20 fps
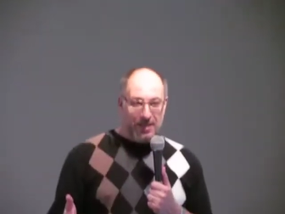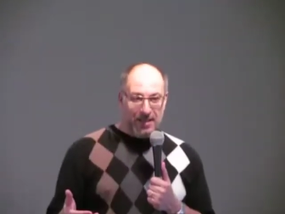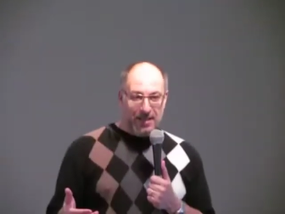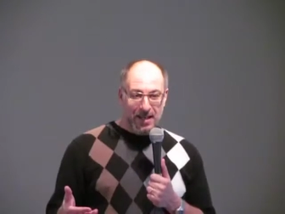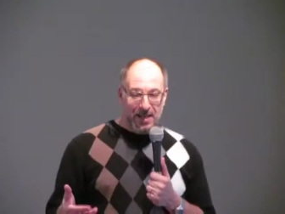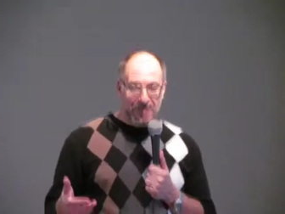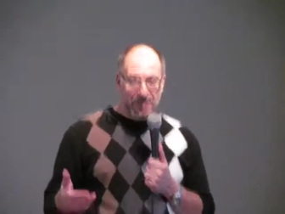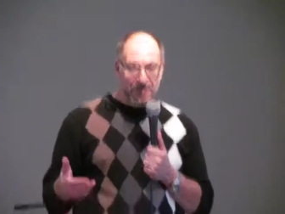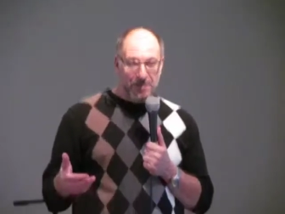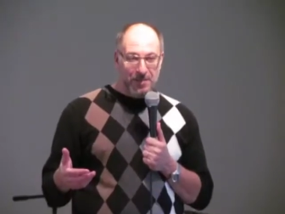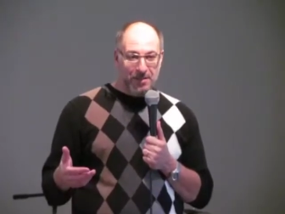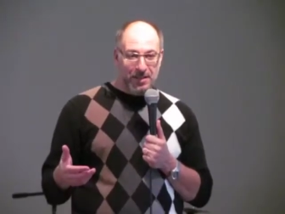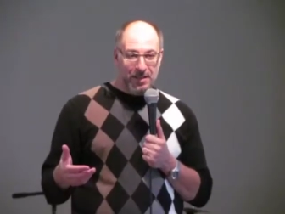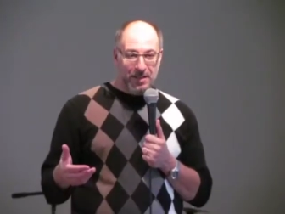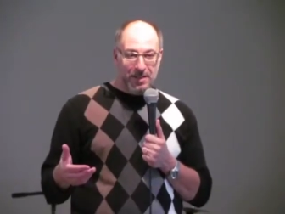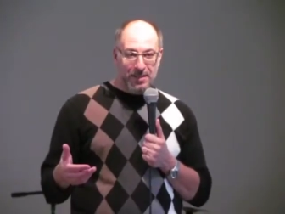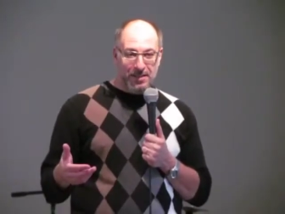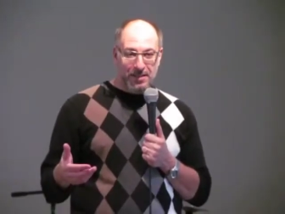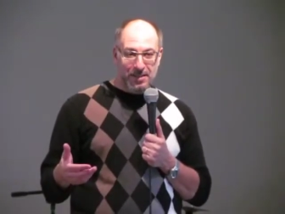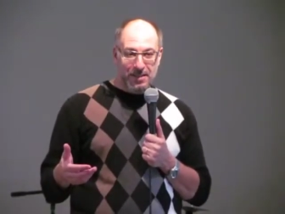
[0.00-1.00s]
together, He
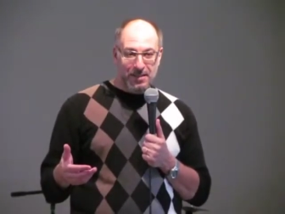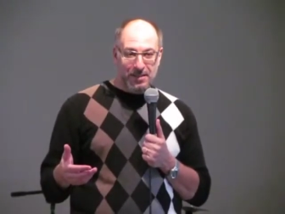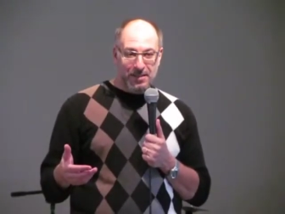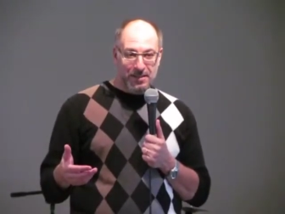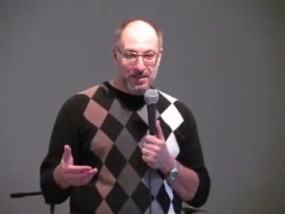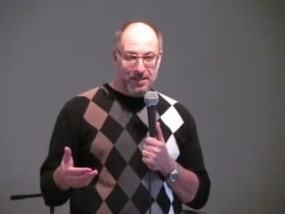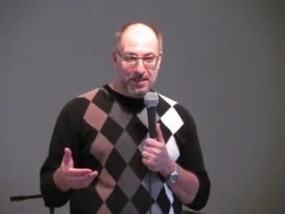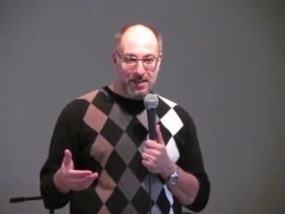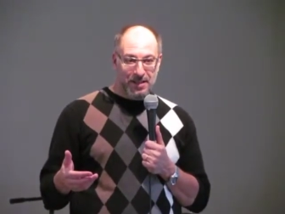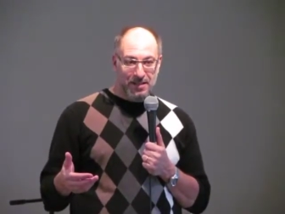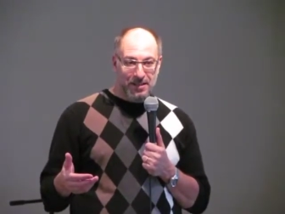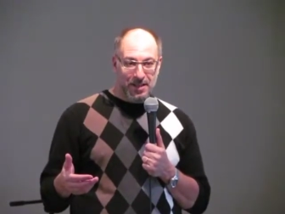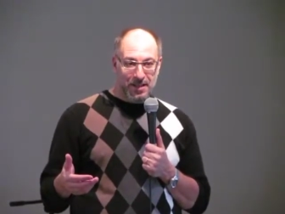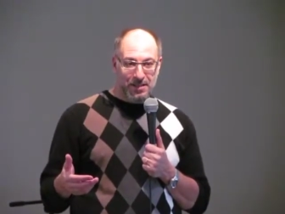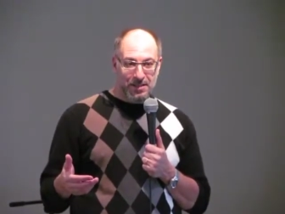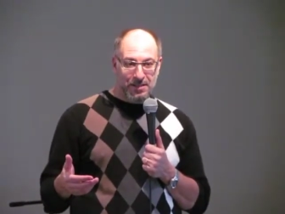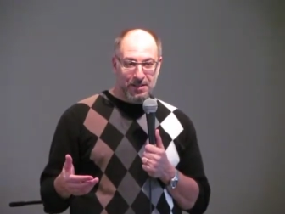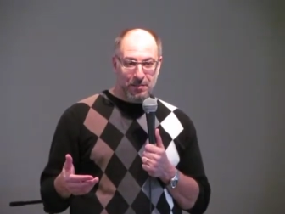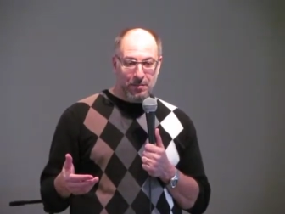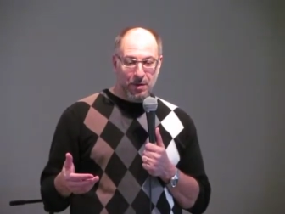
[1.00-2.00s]
can touch
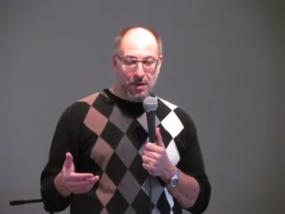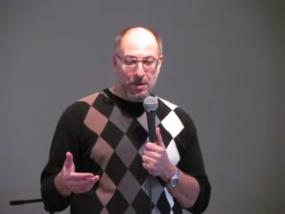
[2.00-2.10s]
touch them.